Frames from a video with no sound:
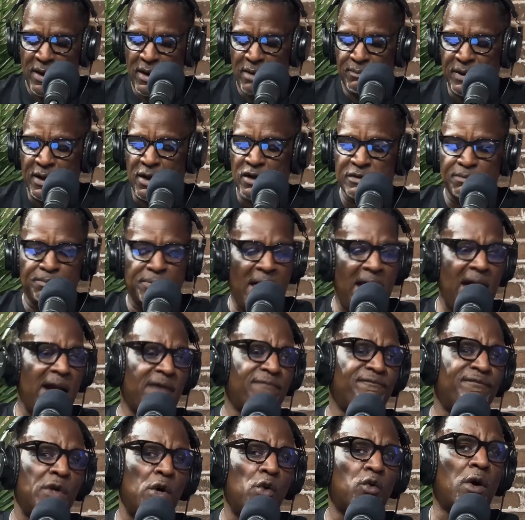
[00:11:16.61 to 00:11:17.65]
Because
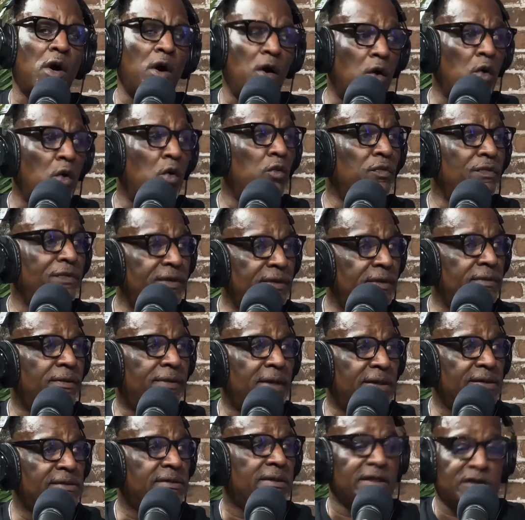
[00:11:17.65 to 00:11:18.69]
black folk own
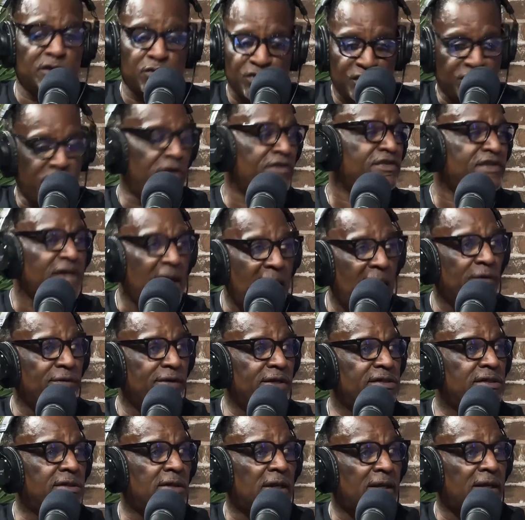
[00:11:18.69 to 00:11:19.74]
this. This was their town.
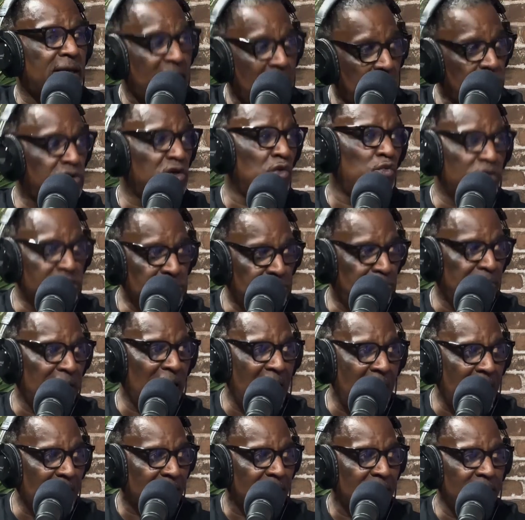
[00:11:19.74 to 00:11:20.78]
The council was
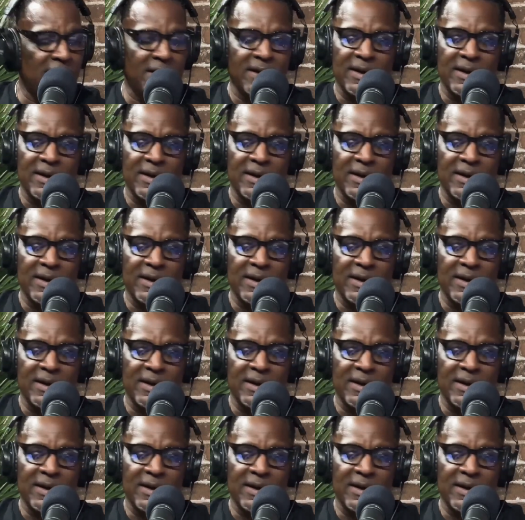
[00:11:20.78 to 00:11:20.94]
black.